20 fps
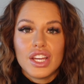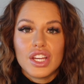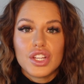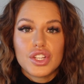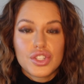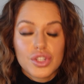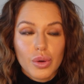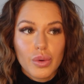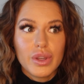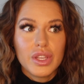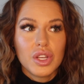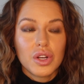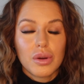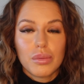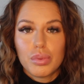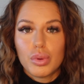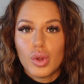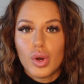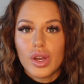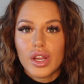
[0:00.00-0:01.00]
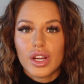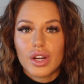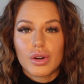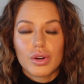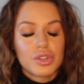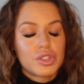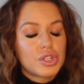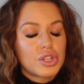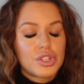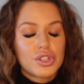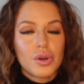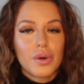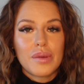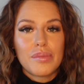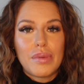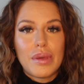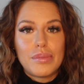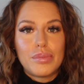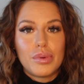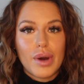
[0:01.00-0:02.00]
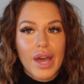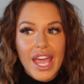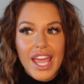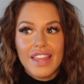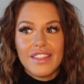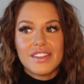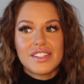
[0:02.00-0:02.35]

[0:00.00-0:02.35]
showing your employer or just showing people, hey,